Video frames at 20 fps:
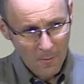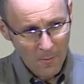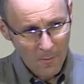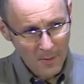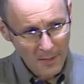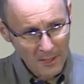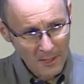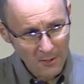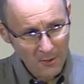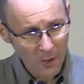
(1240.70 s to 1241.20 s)

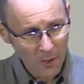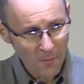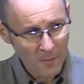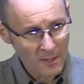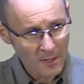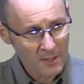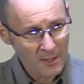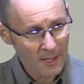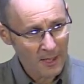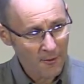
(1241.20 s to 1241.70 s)
But it's not
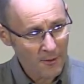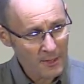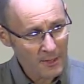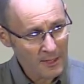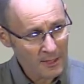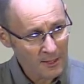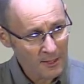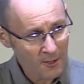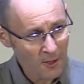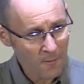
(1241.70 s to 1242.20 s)
mysterious,
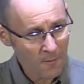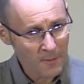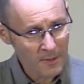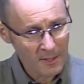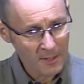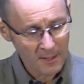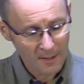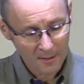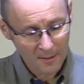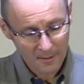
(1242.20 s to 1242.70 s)
it's not
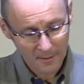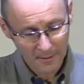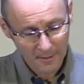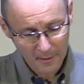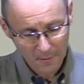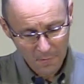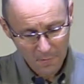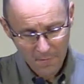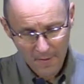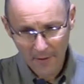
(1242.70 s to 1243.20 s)
mystical,
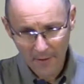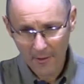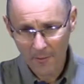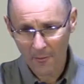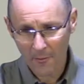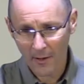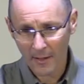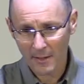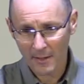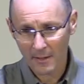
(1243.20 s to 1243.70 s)
it's very
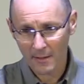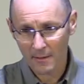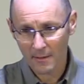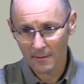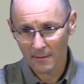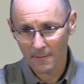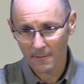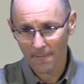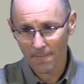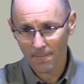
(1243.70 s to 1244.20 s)

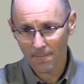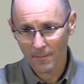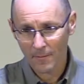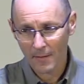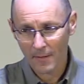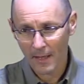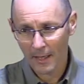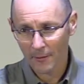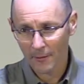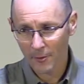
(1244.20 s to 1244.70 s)
practical.
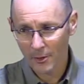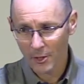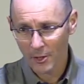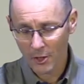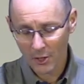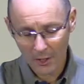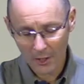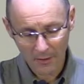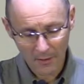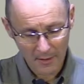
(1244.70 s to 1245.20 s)
And I want to
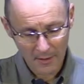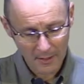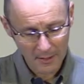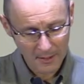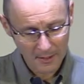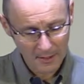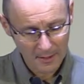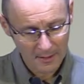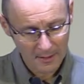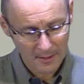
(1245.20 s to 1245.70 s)
just show you
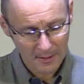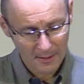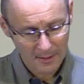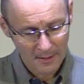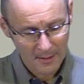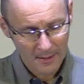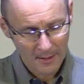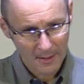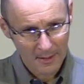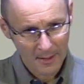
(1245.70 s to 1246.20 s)
this
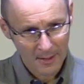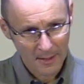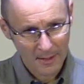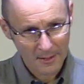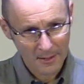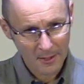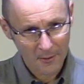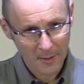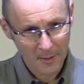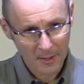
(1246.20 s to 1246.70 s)

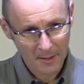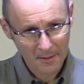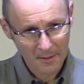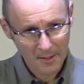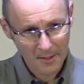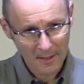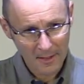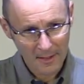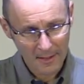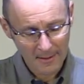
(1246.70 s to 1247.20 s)
so we can
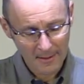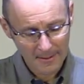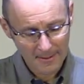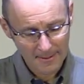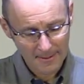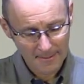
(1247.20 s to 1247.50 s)
see it.